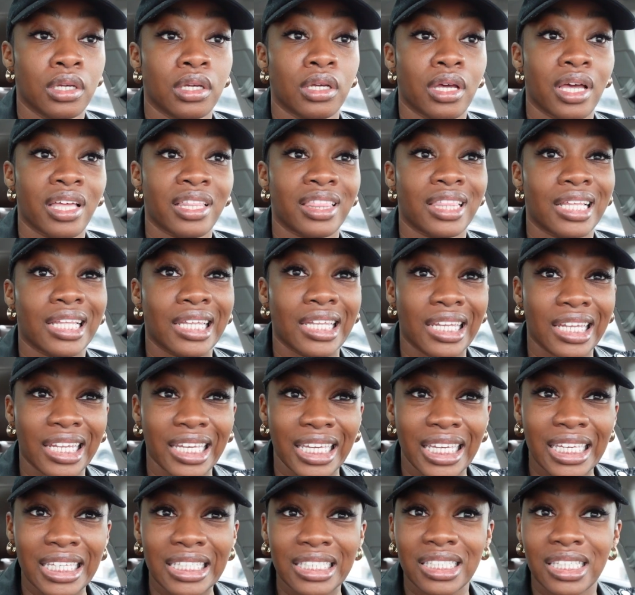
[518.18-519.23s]
at the
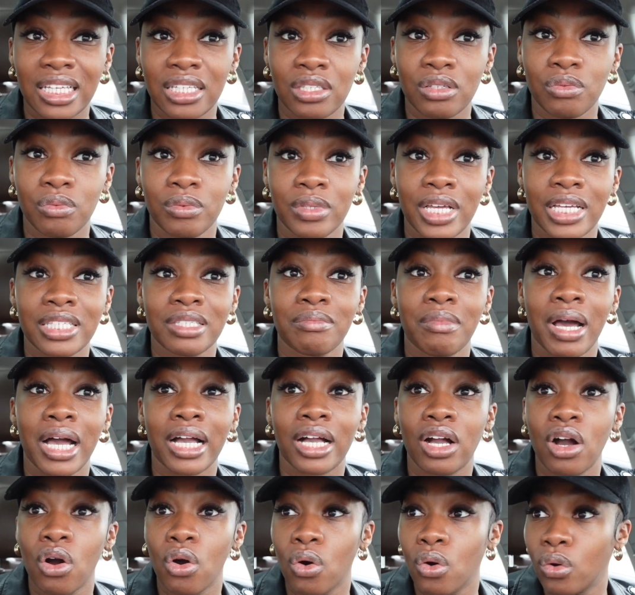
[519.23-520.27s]
least. That's my
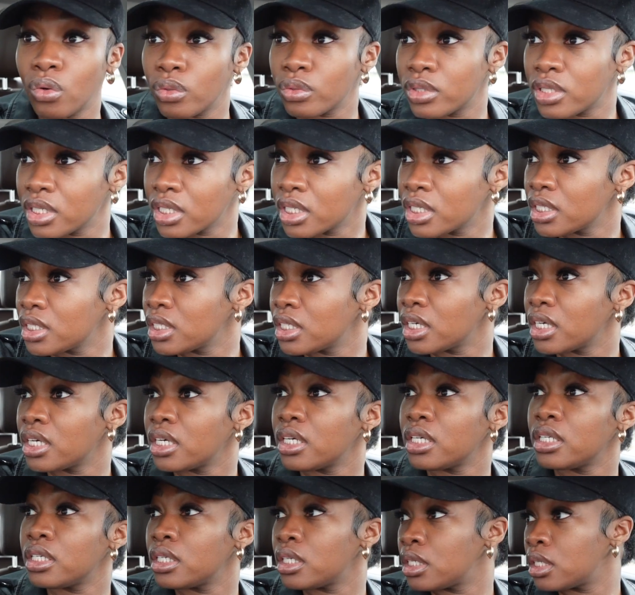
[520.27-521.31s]
goal to get
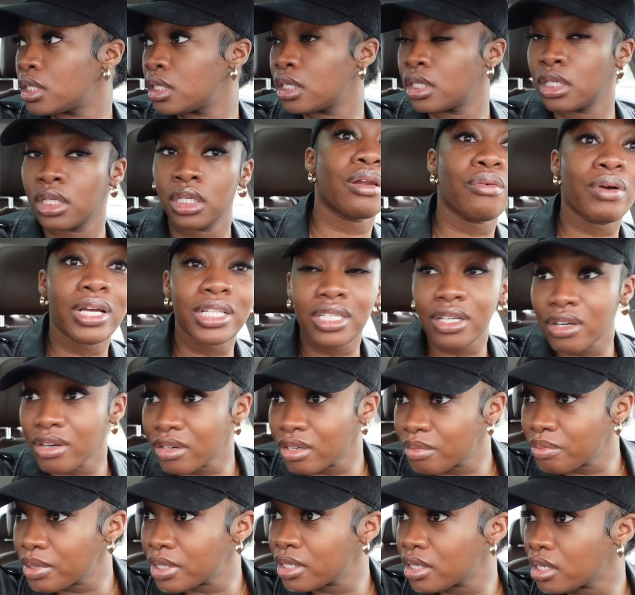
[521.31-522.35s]
done. How do I turn
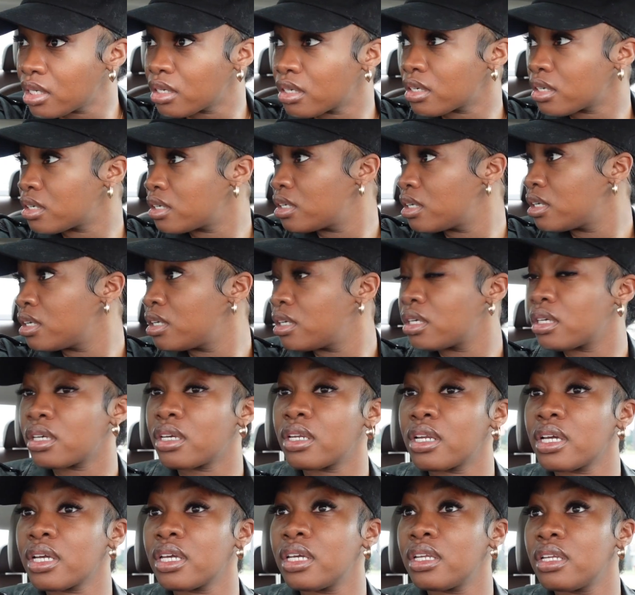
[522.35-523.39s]
up in here? Can
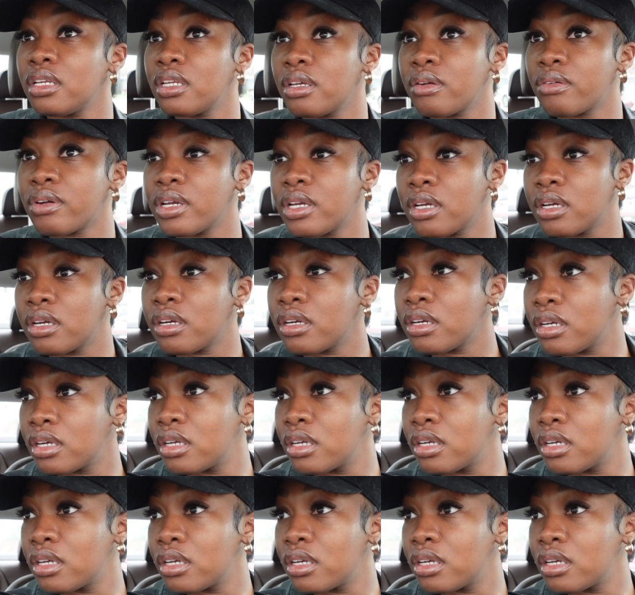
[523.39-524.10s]
I get in here right here?